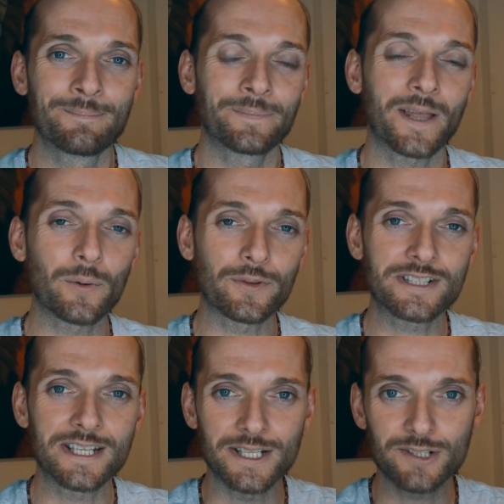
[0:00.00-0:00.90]
Now the
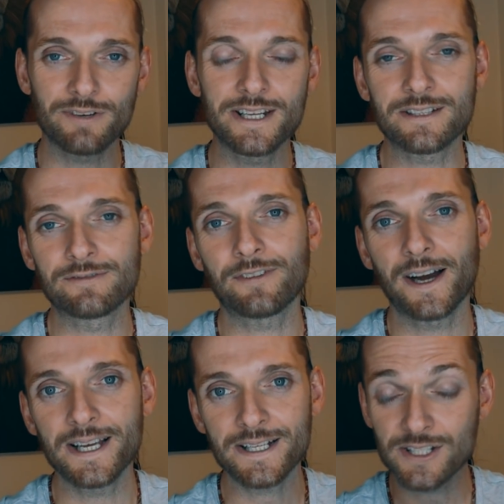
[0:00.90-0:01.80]
city is raised to
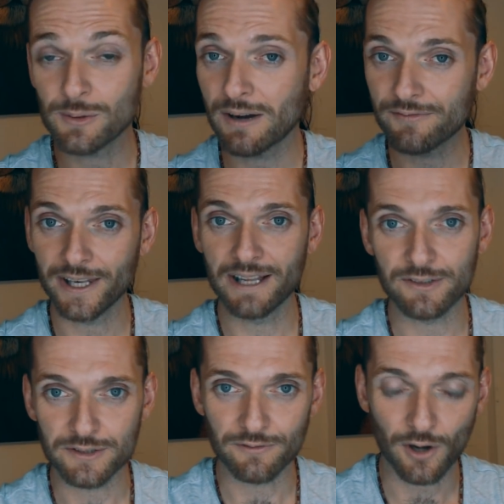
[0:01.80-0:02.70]
fire because you have the
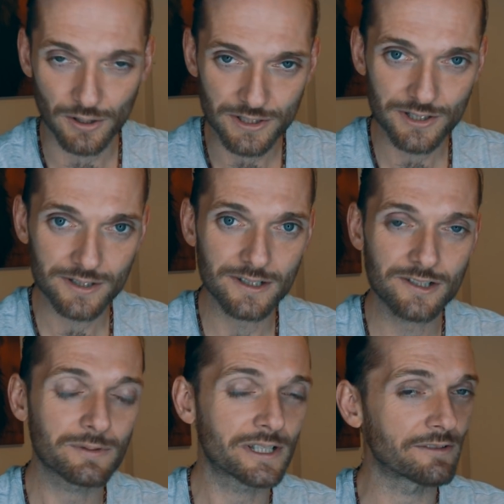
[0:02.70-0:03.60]
levels of consciousness,
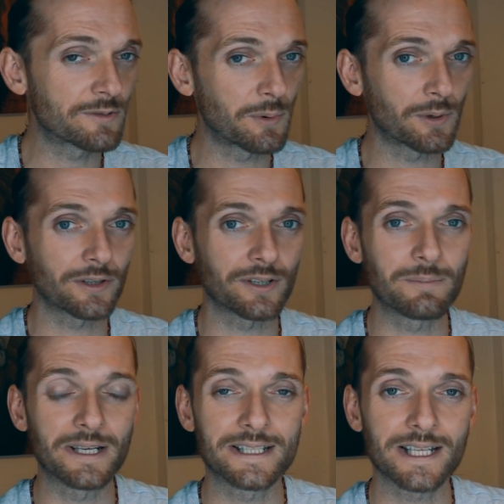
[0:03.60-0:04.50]
which I've spoken on
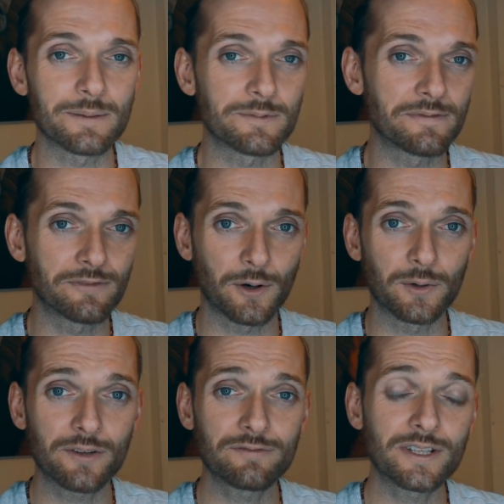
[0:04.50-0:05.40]
many times before in
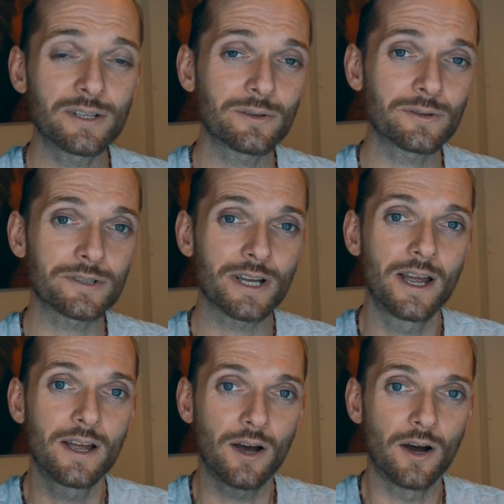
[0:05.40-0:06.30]
other videos:
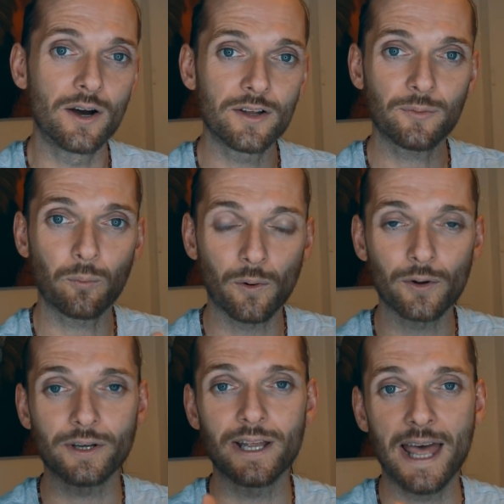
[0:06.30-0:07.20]
earth,
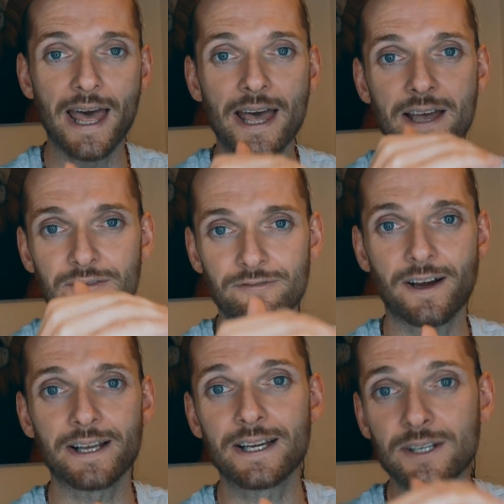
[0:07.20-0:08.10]
water, air,
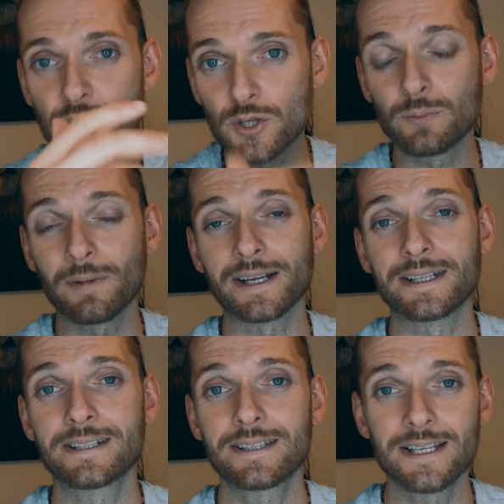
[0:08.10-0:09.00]
fire, new
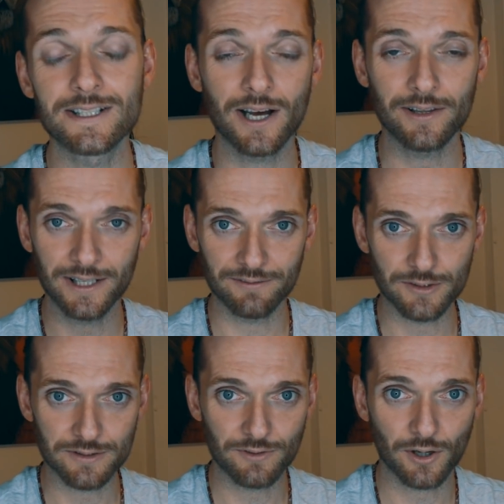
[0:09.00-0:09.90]
mind. These are the
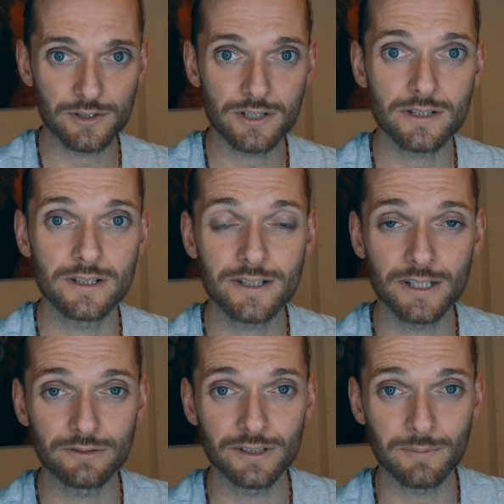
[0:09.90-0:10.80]
levels of consciousness in
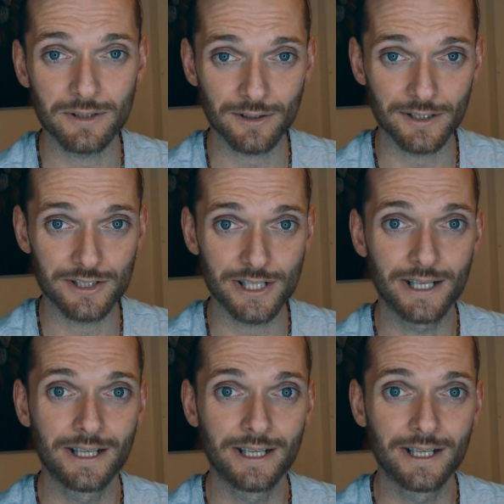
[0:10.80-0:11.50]
Greek mythology